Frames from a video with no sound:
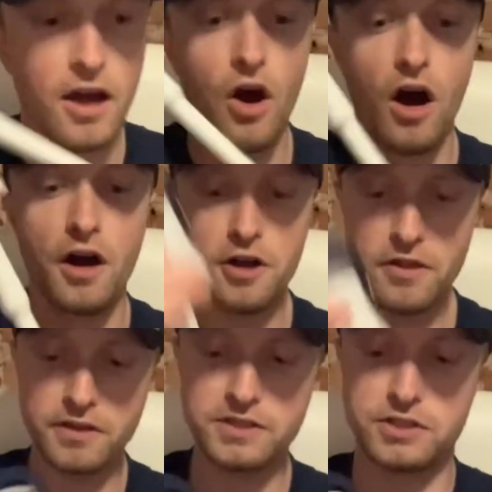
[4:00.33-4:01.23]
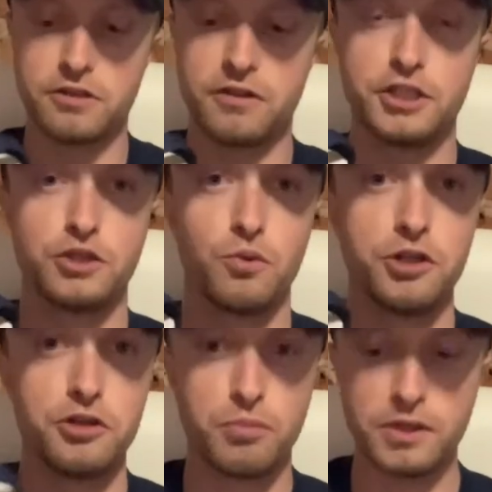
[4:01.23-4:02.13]
another consideration when
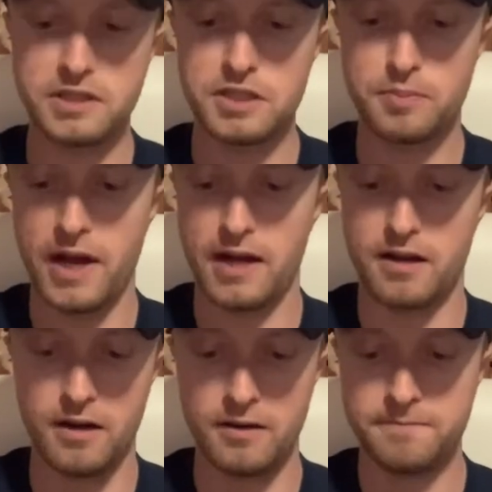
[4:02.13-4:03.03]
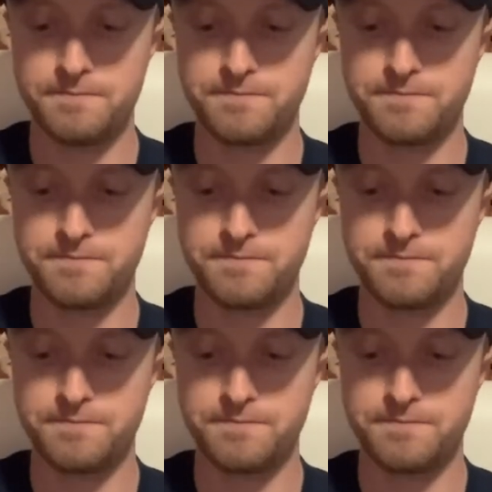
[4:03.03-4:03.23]
you put this back on,